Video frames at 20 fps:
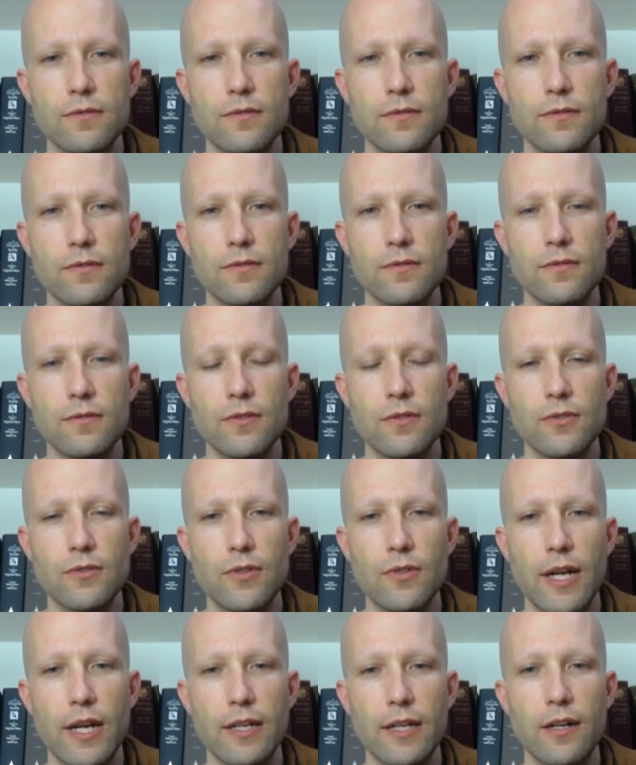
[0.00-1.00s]
And try and
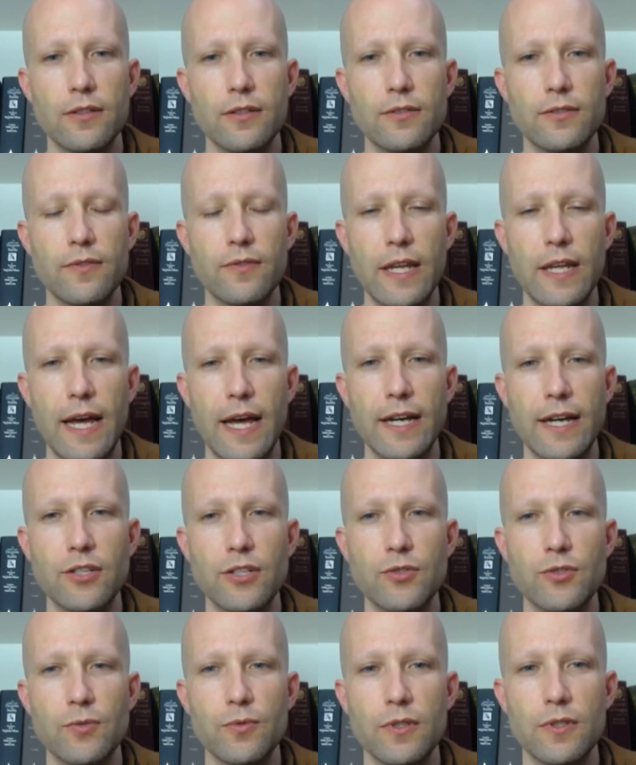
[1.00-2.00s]
cultivate
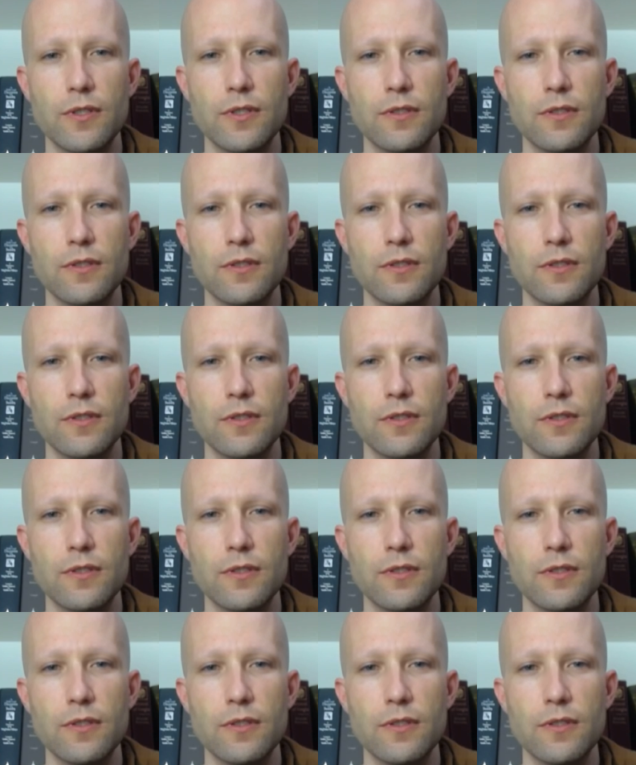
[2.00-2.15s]
actual